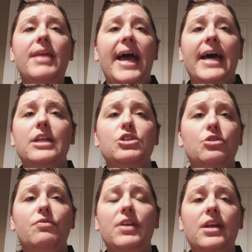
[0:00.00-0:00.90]
add it
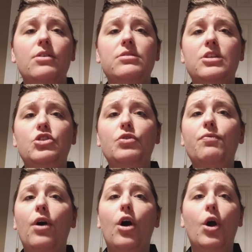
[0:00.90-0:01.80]
to videos that
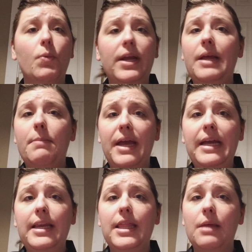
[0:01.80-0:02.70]
you've already
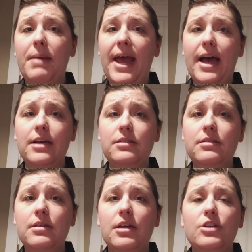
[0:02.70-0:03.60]
made in the past,